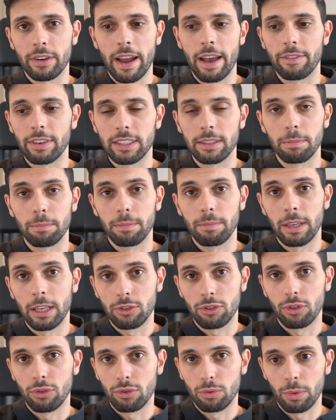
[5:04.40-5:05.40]
having some
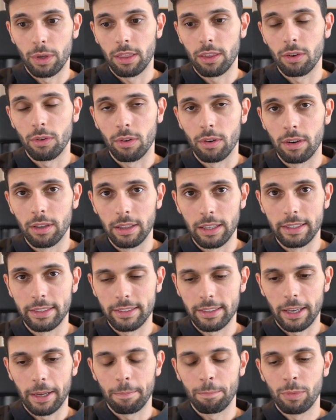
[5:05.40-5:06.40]
issues with your
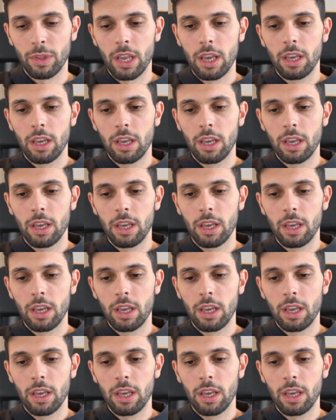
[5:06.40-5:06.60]
listing.